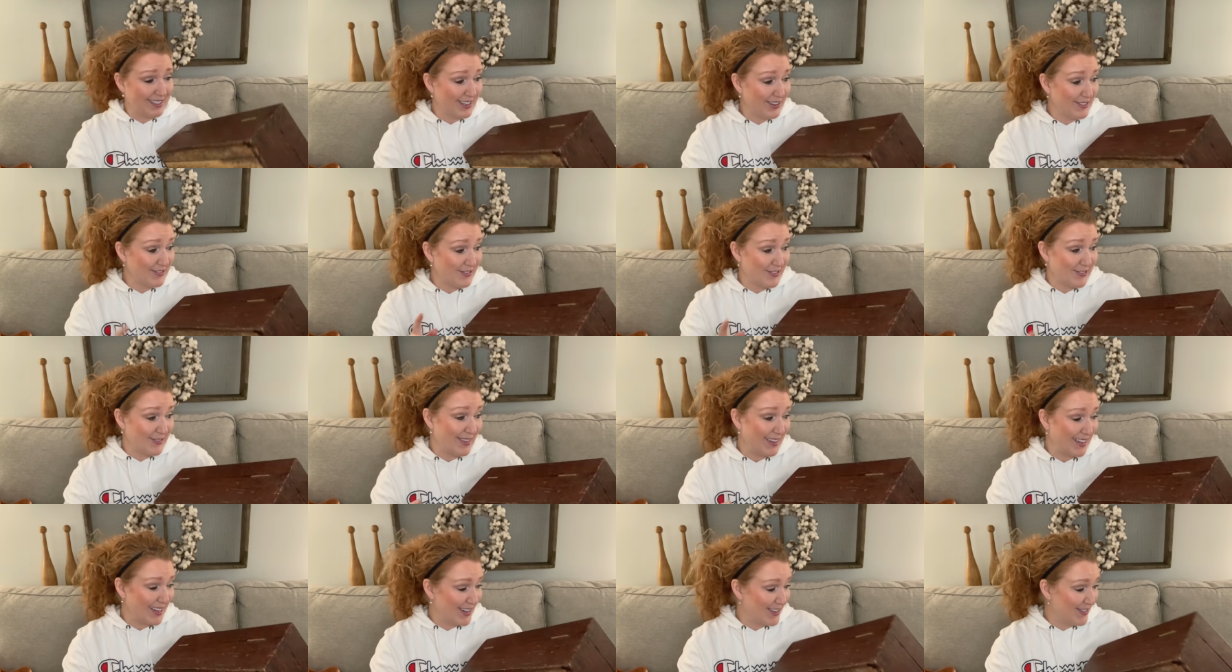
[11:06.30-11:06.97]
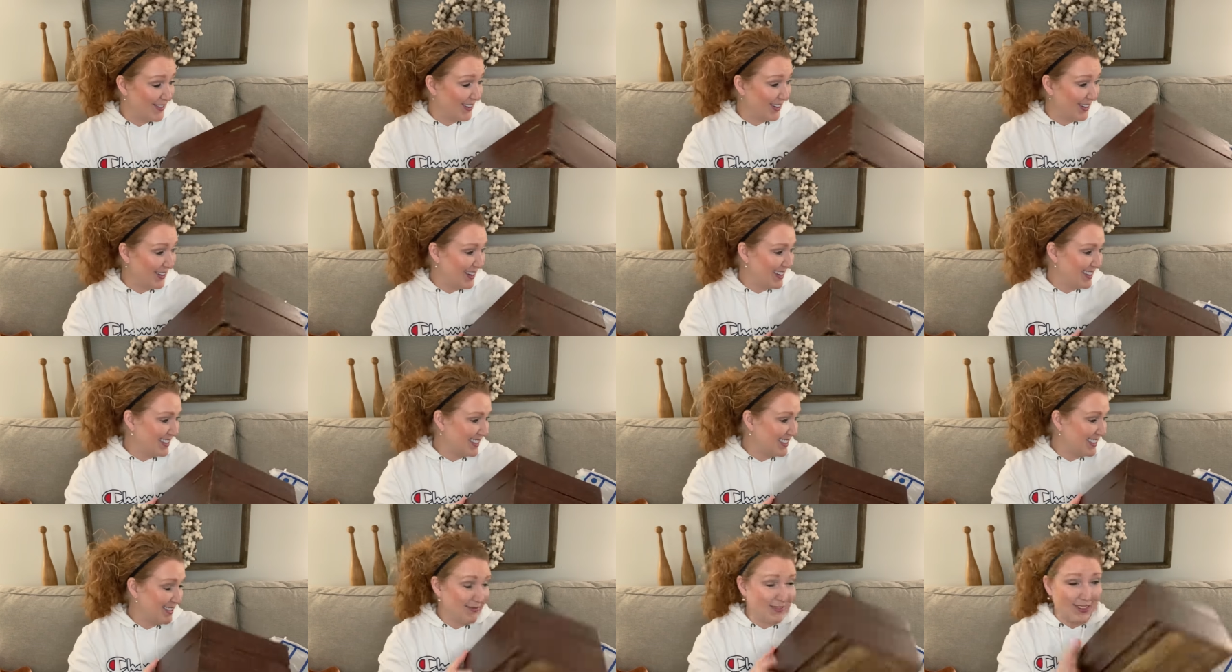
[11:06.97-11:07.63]
it when we come
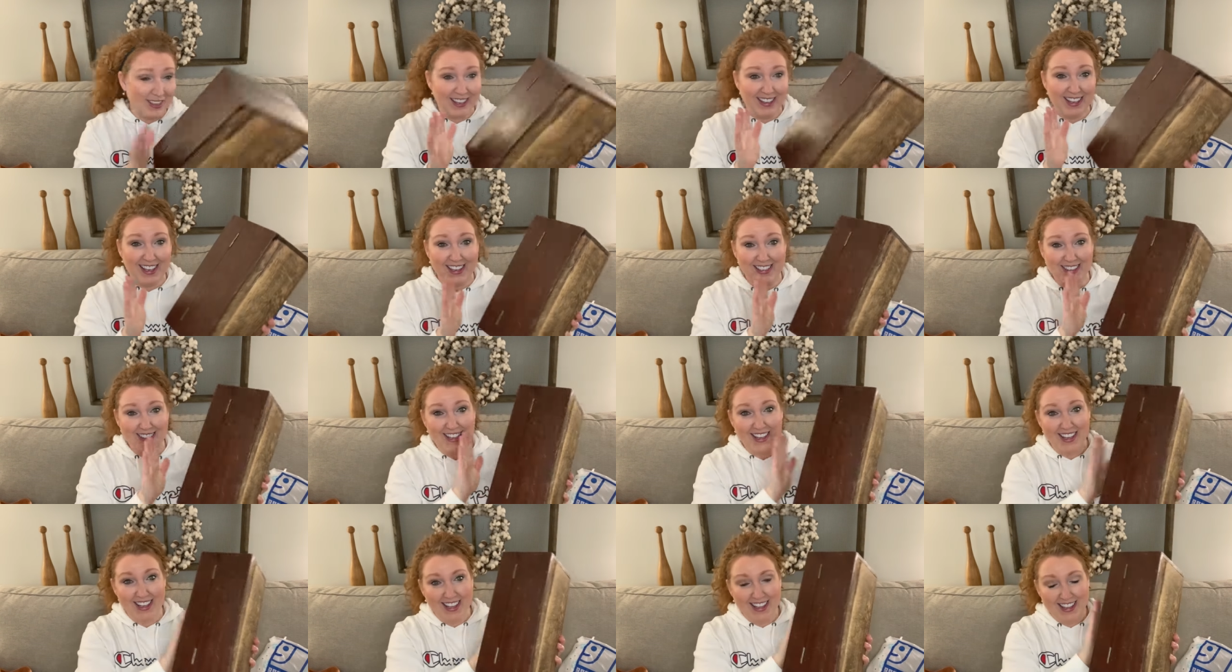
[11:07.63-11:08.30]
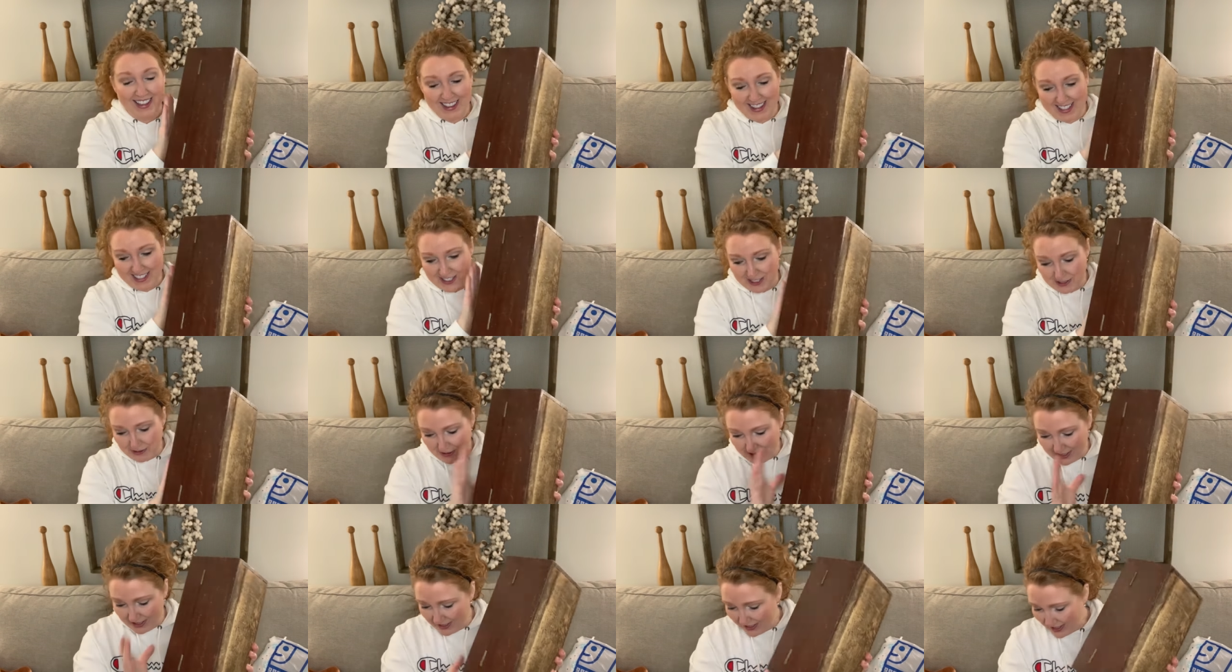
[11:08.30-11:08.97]
across it. But yeah, this
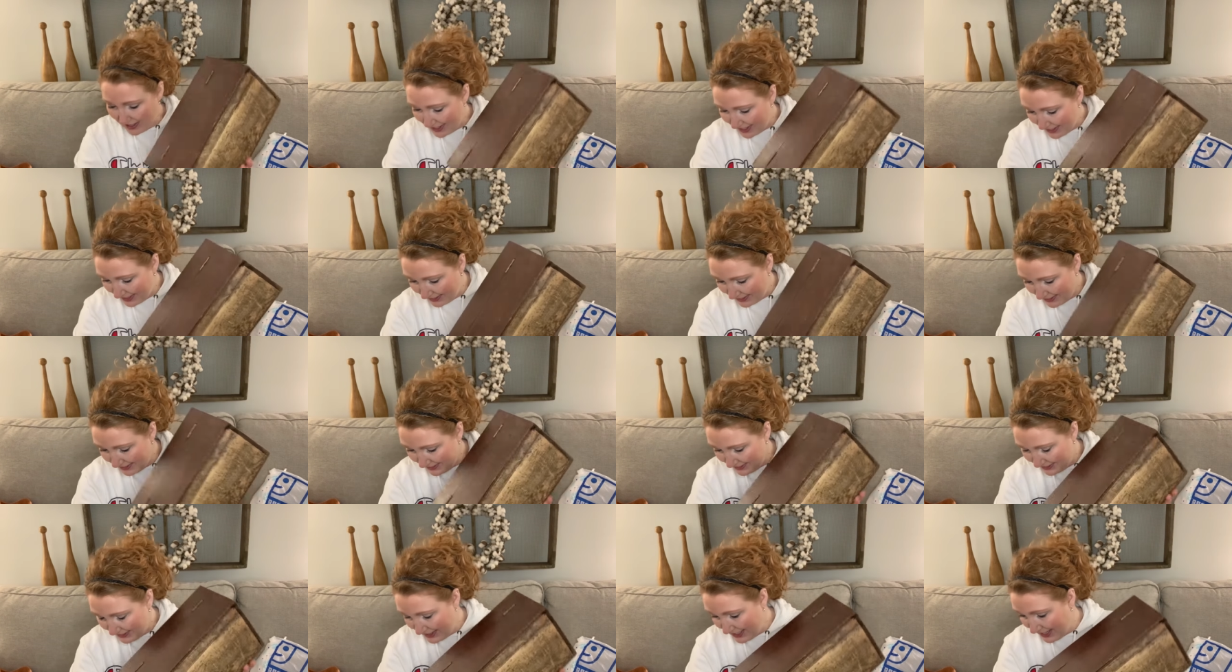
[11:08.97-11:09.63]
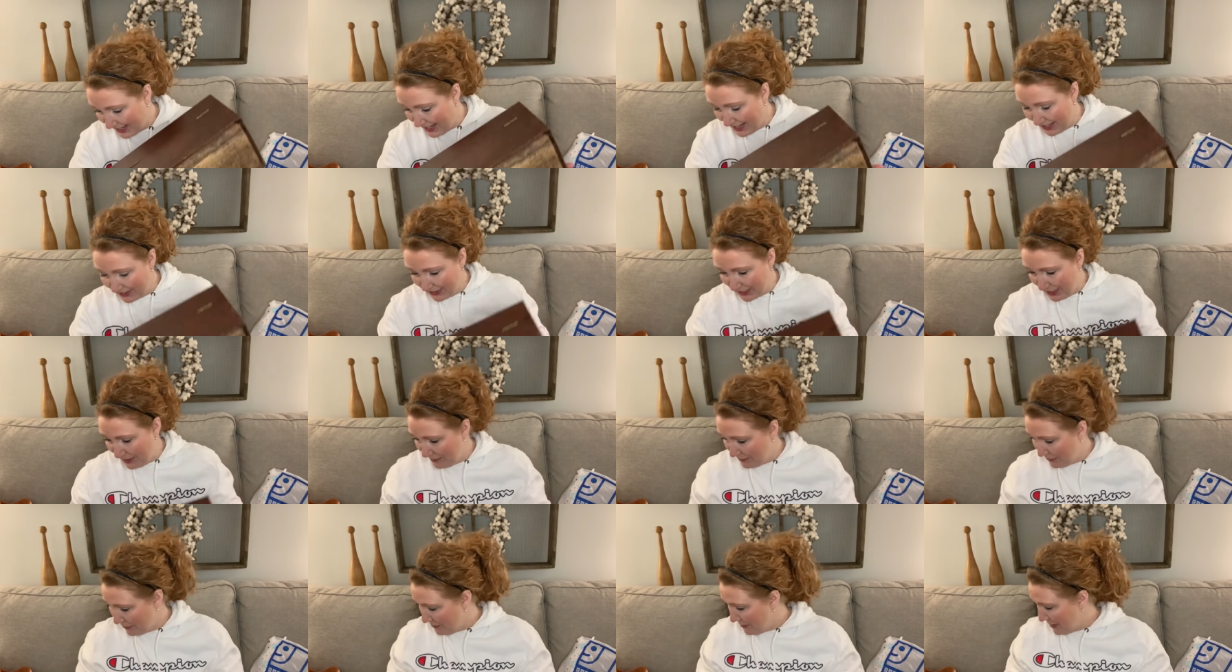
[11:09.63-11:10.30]
one I yeah I'll
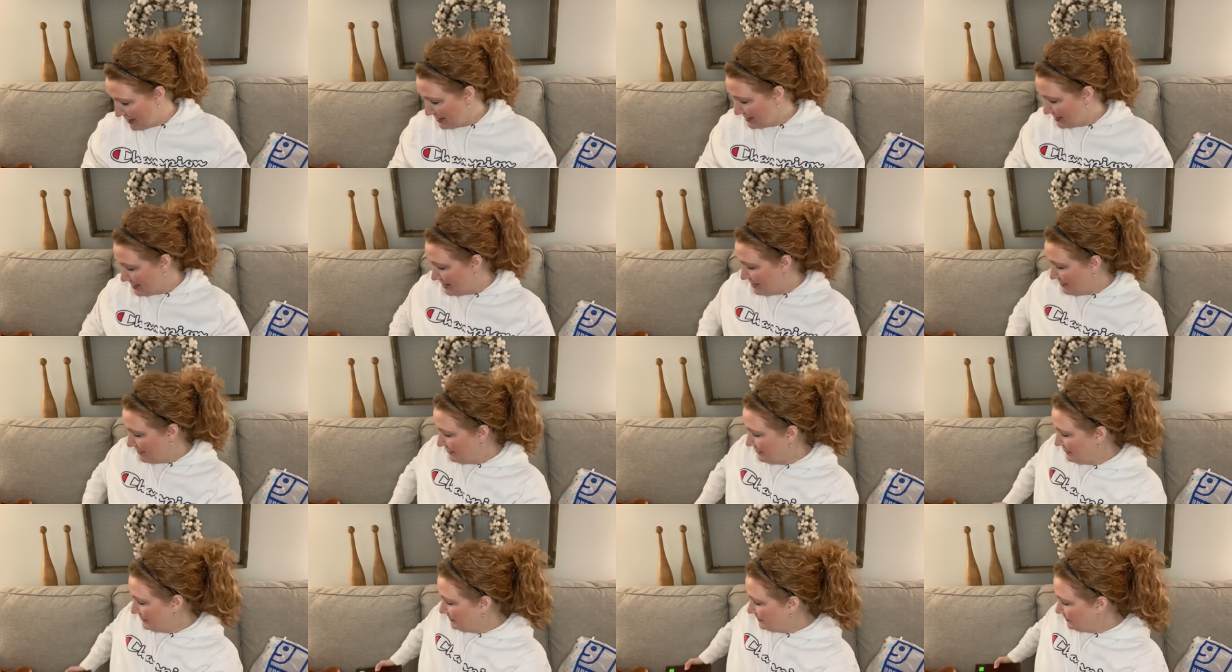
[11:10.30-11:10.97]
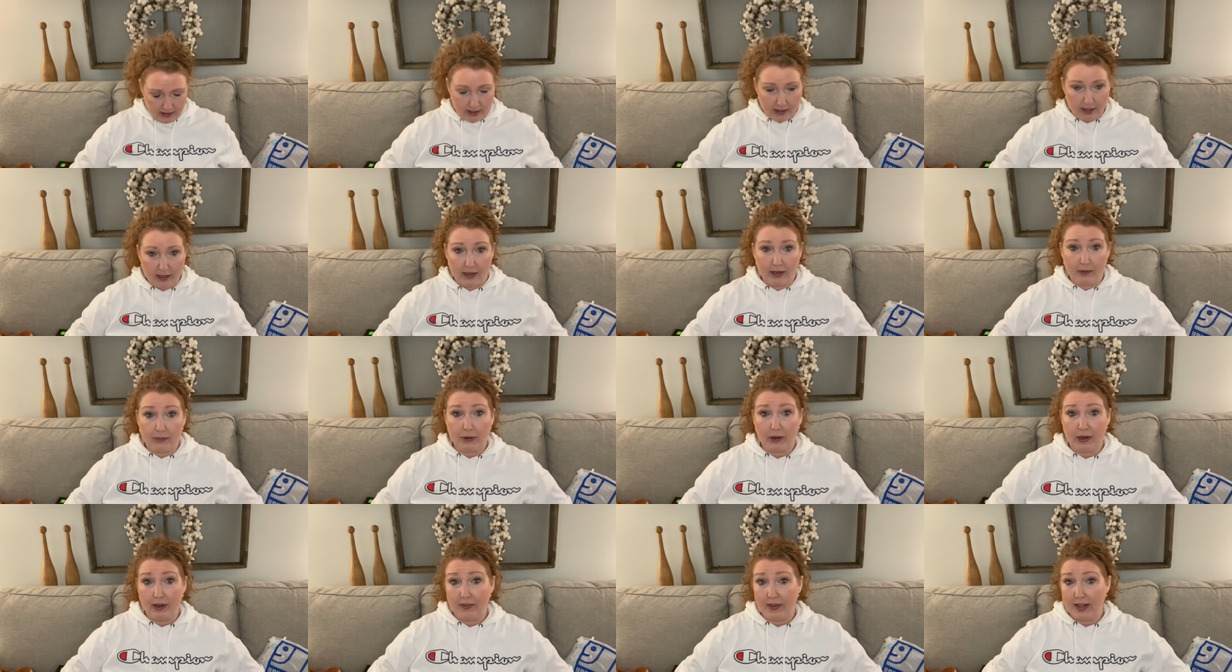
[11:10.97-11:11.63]
keep for myself. And then here
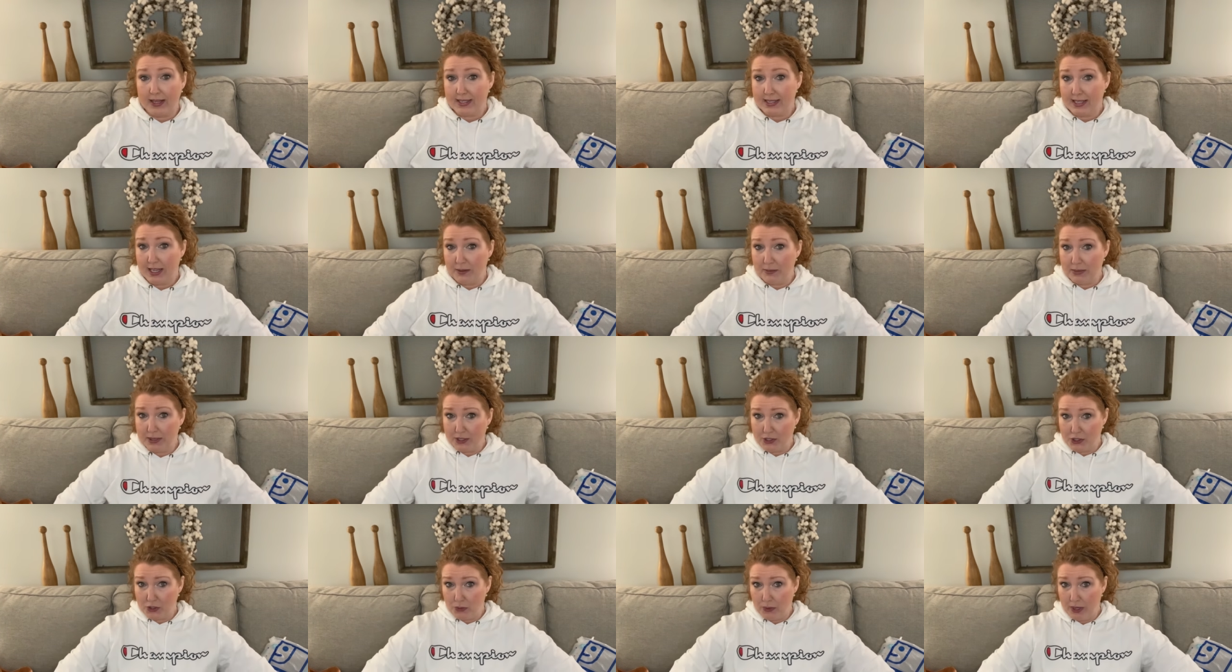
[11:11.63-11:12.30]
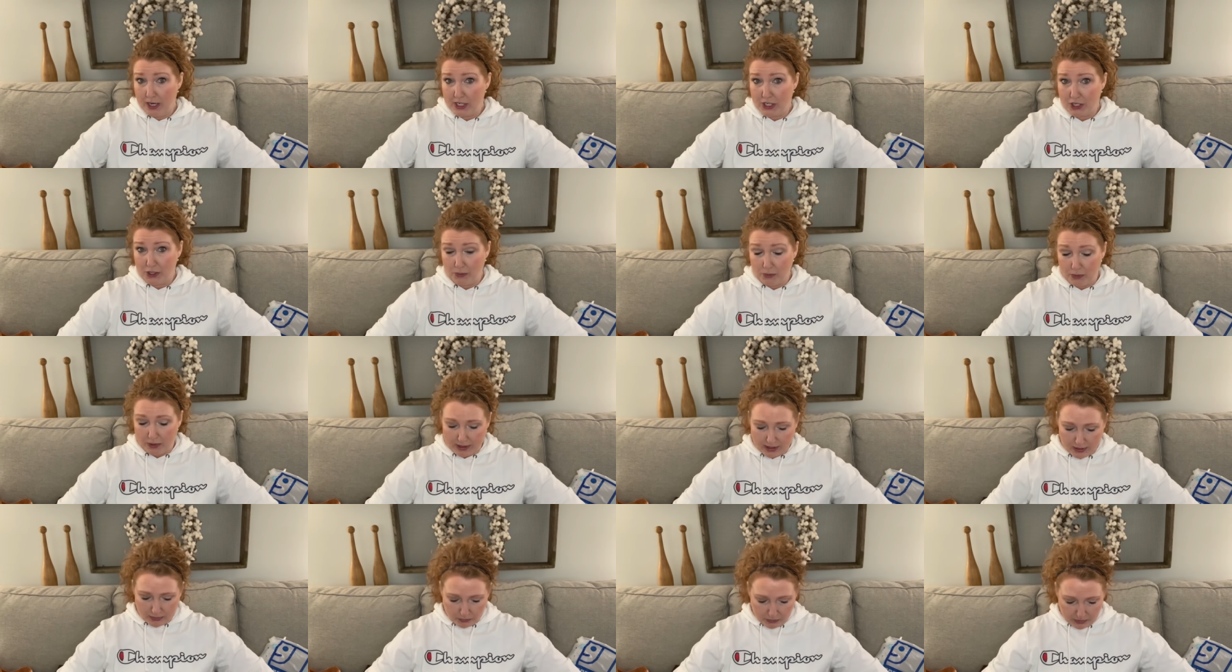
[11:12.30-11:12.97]
we're gonna have that same situation
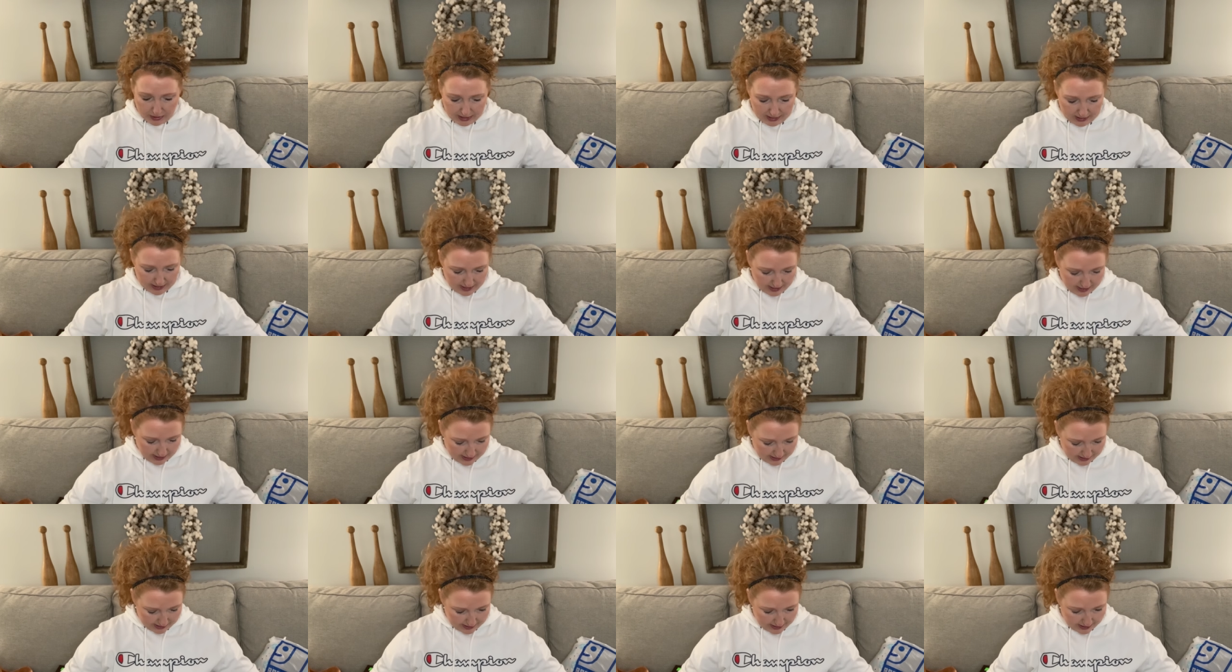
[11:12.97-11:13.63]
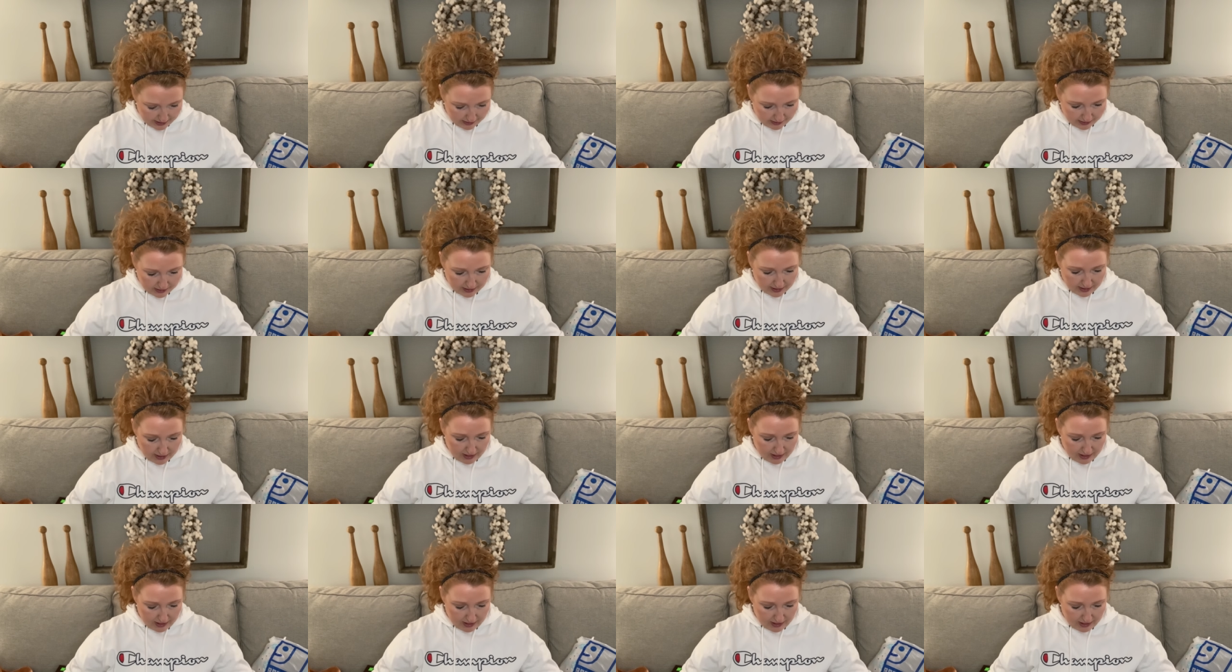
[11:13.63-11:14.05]
with the ring light glare.